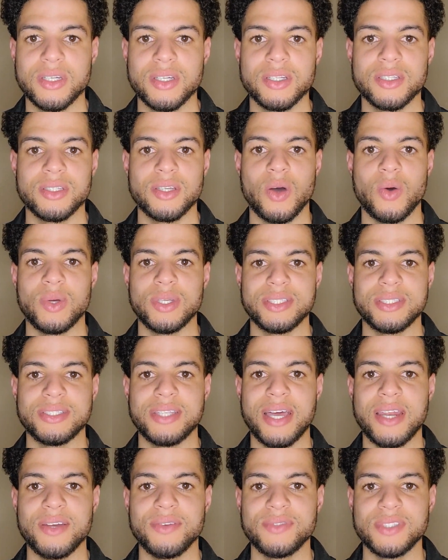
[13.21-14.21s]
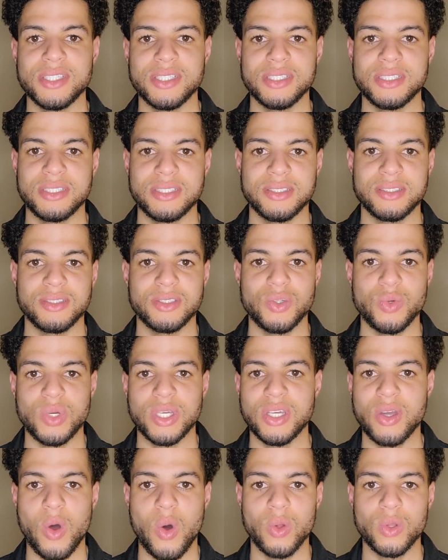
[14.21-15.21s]
So instead of just doing
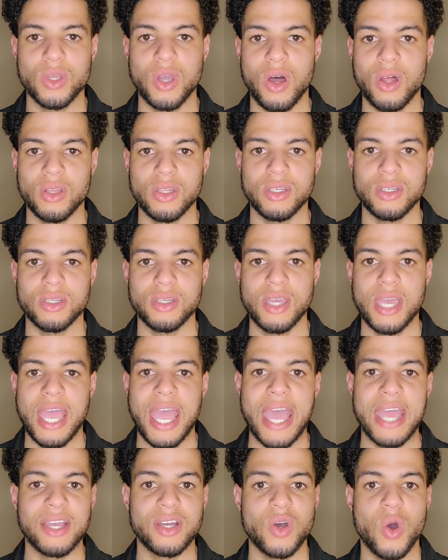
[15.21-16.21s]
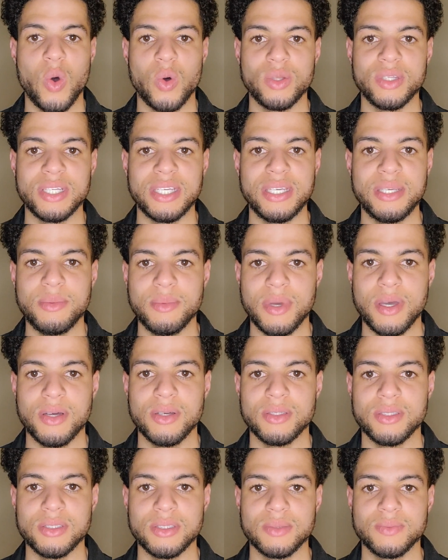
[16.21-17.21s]
cold calling and cold
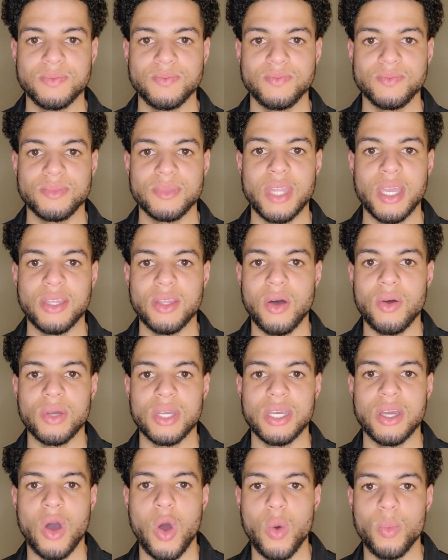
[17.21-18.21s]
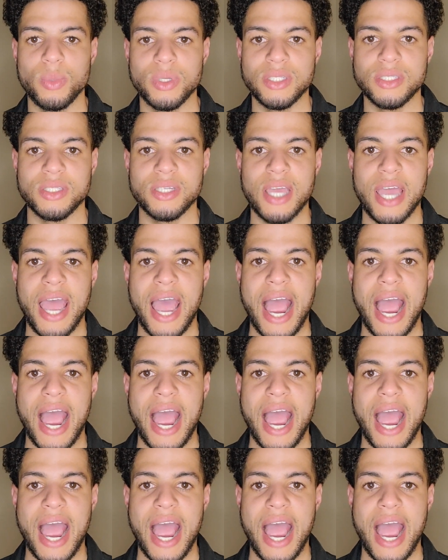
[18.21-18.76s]
emails that don't get opened,